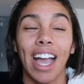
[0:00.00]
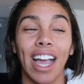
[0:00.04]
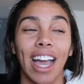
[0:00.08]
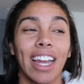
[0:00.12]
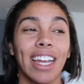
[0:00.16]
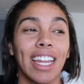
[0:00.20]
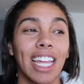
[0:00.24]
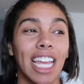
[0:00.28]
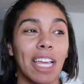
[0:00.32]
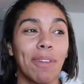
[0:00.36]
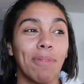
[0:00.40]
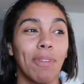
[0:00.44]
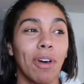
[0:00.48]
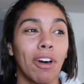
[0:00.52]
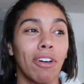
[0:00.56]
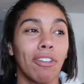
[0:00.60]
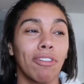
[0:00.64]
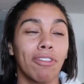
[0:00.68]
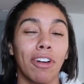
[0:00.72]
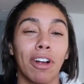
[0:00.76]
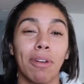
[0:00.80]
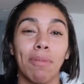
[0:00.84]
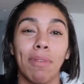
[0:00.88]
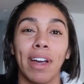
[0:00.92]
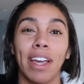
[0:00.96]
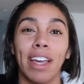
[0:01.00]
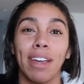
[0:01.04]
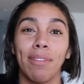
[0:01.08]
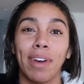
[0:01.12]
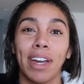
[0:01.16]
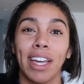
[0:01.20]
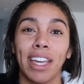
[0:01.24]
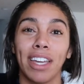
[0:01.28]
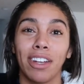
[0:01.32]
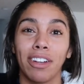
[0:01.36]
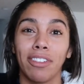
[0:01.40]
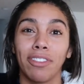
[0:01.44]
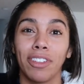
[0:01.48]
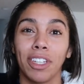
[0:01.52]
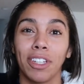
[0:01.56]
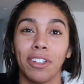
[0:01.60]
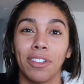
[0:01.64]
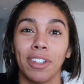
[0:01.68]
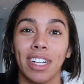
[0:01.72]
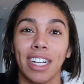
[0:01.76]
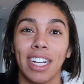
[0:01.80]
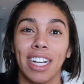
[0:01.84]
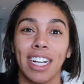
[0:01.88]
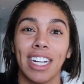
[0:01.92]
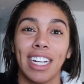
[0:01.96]
I got an email from my
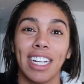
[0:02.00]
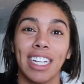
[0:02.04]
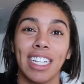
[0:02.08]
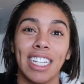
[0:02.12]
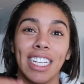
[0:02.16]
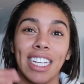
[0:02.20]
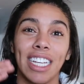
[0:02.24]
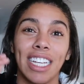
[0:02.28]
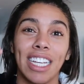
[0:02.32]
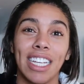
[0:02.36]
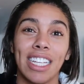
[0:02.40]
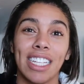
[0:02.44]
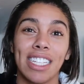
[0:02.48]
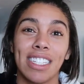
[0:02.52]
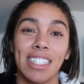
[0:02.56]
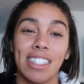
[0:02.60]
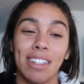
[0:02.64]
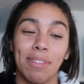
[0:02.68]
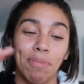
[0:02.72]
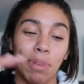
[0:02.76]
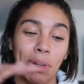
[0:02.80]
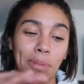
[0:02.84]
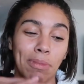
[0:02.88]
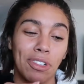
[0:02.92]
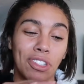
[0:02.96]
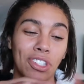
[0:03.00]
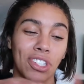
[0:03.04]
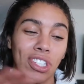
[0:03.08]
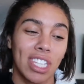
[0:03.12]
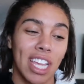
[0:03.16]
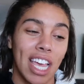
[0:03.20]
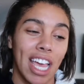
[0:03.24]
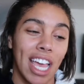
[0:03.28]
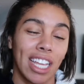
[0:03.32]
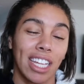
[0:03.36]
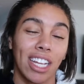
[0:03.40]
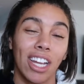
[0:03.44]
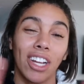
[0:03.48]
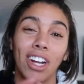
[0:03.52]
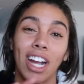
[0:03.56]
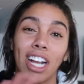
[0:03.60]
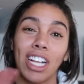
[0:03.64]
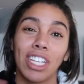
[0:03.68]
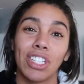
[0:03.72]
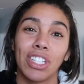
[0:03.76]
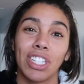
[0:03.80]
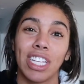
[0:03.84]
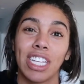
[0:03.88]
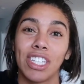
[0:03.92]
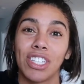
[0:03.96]
interviewer and he pretty much said,
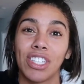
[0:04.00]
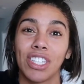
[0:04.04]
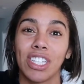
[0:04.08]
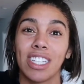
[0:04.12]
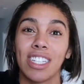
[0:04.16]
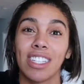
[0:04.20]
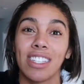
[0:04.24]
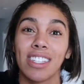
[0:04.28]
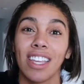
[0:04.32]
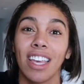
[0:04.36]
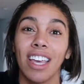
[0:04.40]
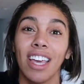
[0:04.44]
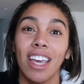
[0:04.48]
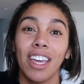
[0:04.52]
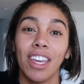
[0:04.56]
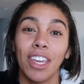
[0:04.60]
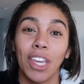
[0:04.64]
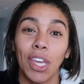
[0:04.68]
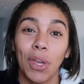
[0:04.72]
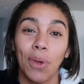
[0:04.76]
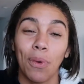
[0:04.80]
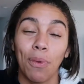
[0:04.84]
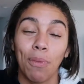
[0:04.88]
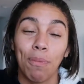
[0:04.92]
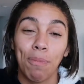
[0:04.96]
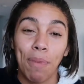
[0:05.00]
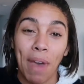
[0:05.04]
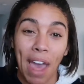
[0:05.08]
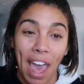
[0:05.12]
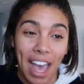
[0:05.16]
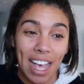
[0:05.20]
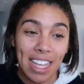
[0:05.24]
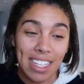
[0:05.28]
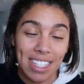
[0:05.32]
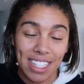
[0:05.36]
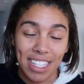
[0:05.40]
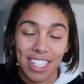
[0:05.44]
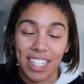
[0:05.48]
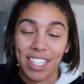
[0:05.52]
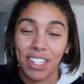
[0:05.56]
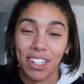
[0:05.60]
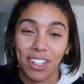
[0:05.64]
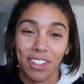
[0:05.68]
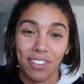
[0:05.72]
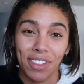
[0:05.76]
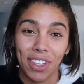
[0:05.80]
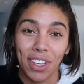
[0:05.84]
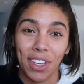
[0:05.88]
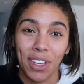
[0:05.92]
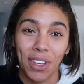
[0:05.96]
congratulations, you passed the
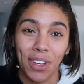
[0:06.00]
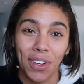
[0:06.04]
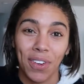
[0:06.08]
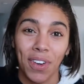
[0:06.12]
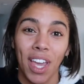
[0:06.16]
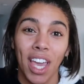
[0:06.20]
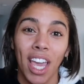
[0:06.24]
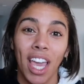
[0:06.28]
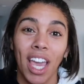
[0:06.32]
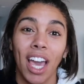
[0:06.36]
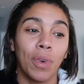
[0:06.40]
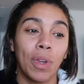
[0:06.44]
interview.